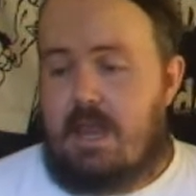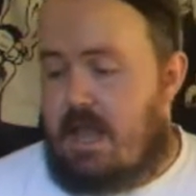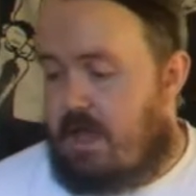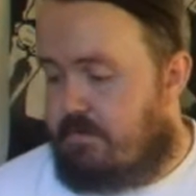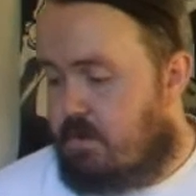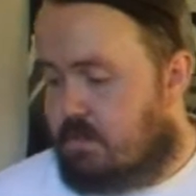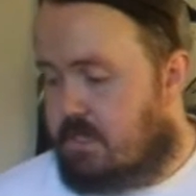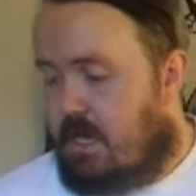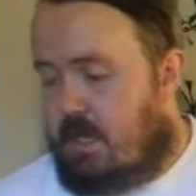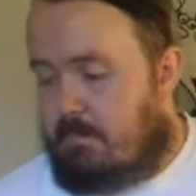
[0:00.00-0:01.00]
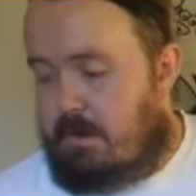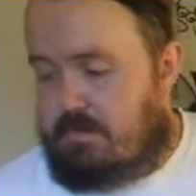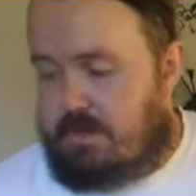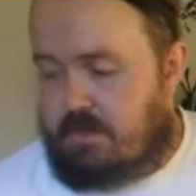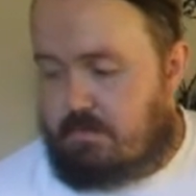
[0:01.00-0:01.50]
Now, of course,
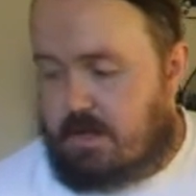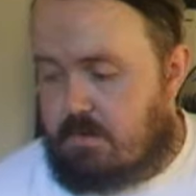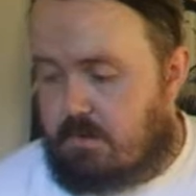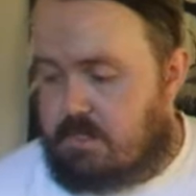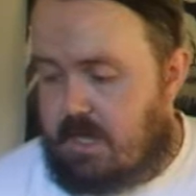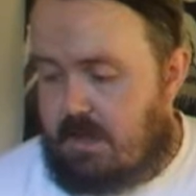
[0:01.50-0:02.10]
both these records,